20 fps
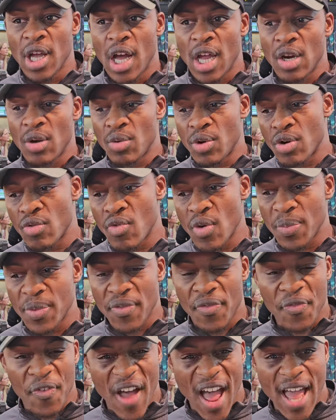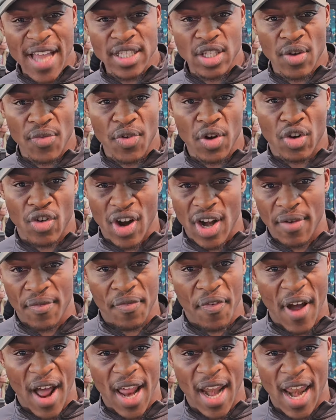I don't want to rob the fans of a great
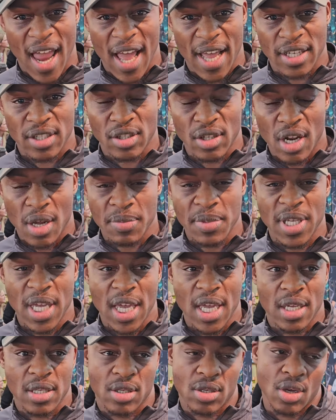fight. Like, do you know what I'm saying?